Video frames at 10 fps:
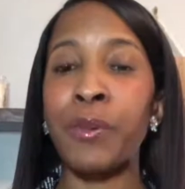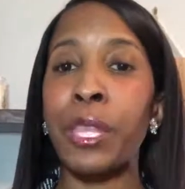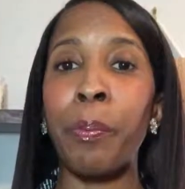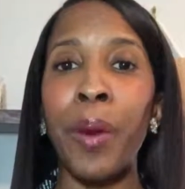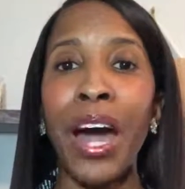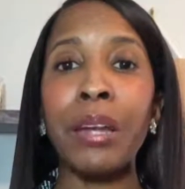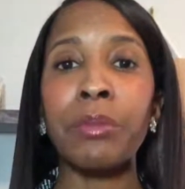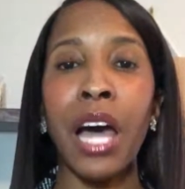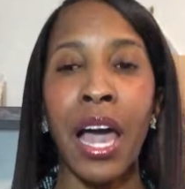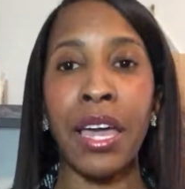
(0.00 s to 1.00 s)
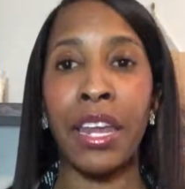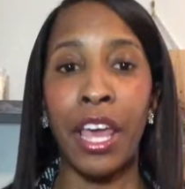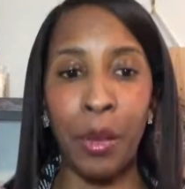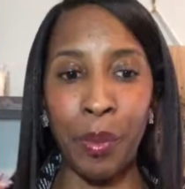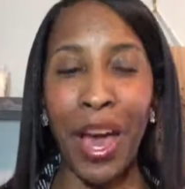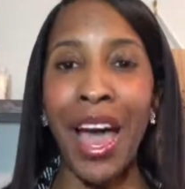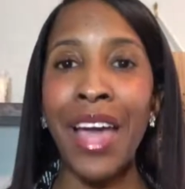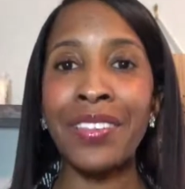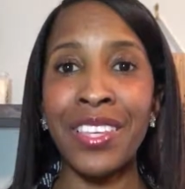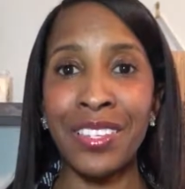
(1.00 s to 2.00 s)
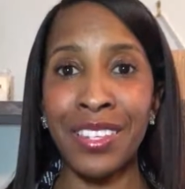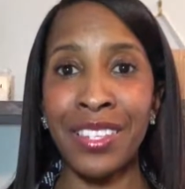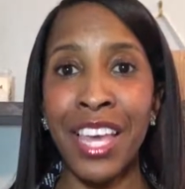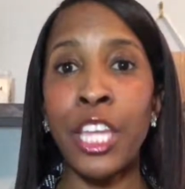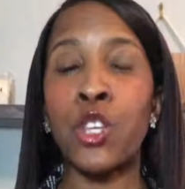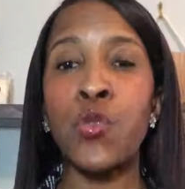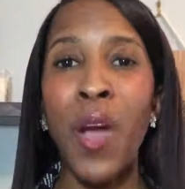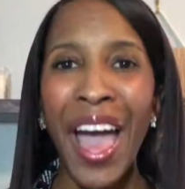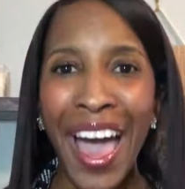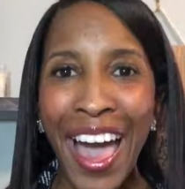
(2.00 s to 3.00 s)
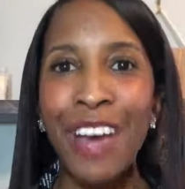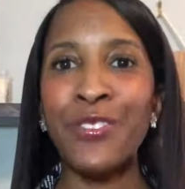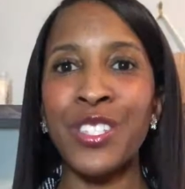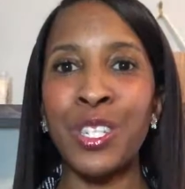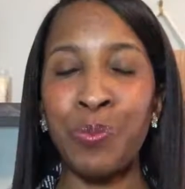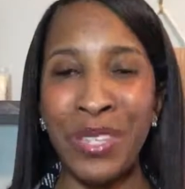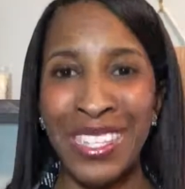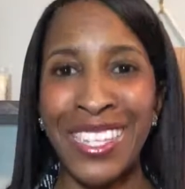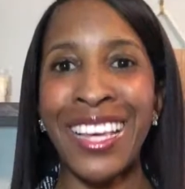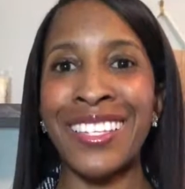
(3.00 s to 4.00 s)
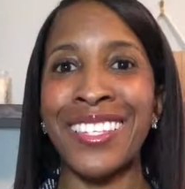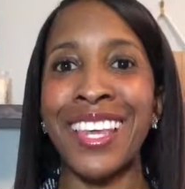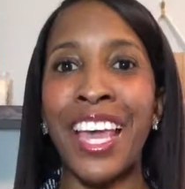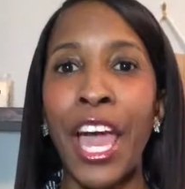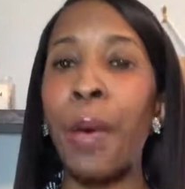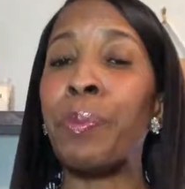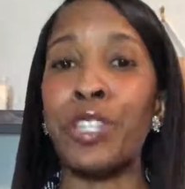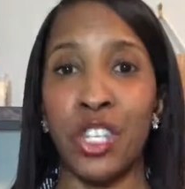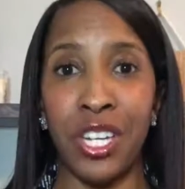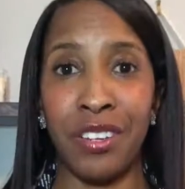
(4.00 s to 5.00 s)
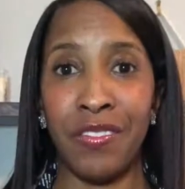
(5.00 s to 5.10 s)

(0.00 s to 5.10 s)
but the bottom line behind this is that you have to possess ambition.